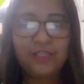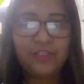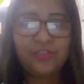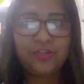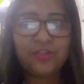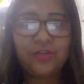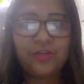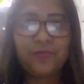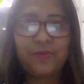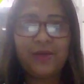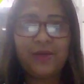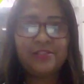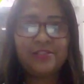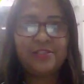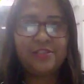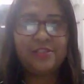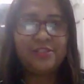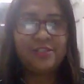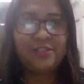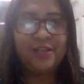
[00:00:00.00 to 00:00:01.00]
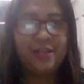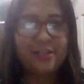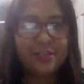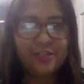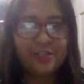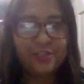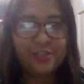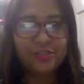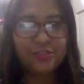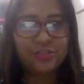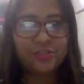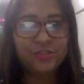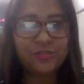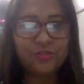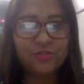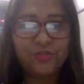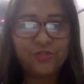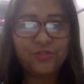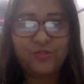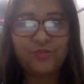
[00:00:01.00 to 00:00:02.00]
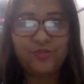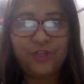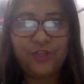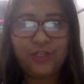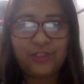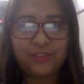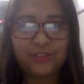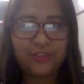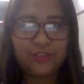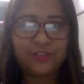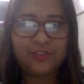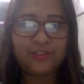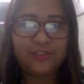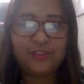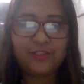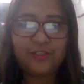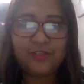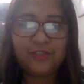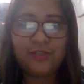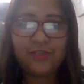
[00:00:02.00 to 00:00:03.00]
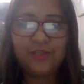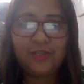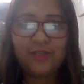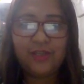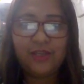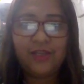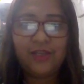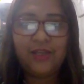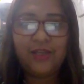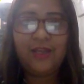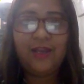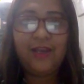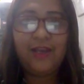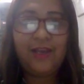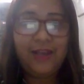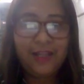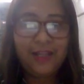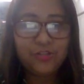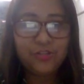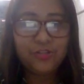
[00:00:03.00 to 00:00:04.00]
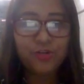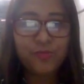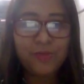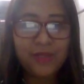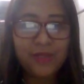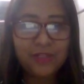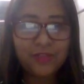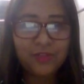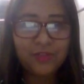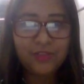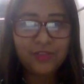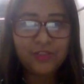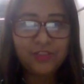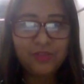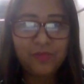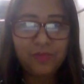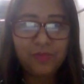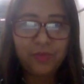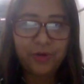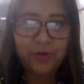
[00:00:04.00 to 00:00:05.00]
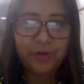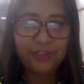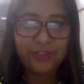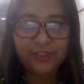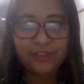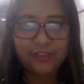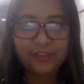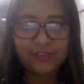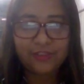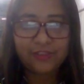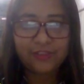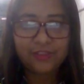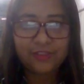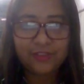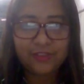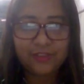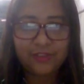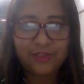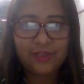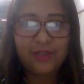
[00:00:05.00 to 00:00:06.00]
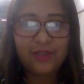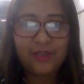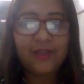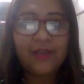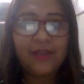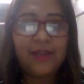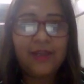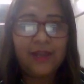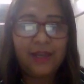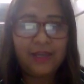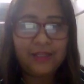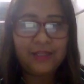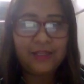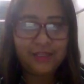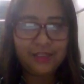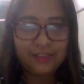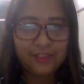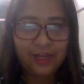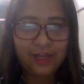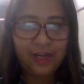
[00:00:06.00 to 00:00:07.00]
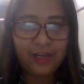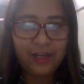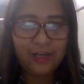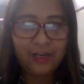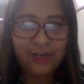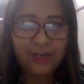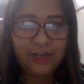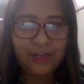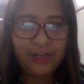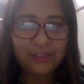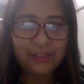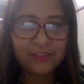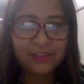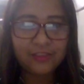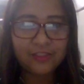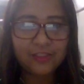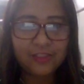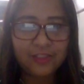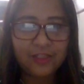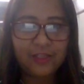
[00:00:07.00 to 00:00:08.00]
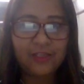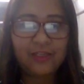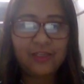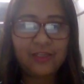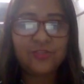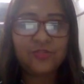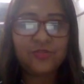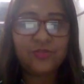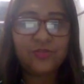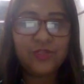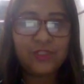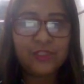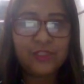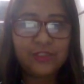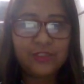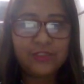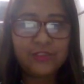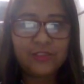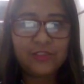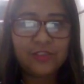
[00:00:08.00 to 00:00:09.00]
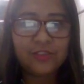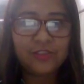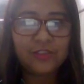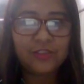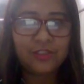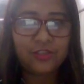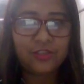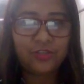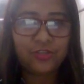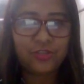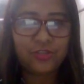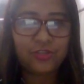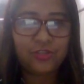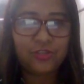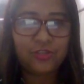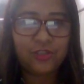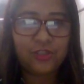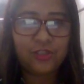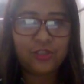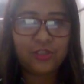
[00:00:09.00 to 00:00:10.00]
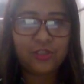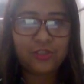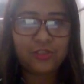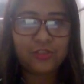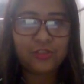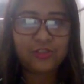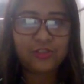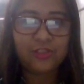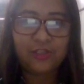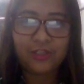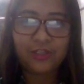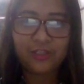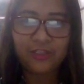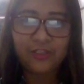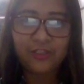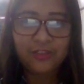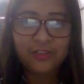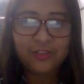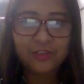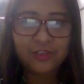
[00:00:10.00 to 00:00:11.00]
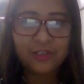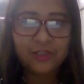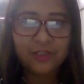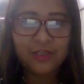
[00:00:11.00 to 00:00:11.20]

Teacher passes knowledge to student. Lecture method is important. And then dialect and critical discussion is done.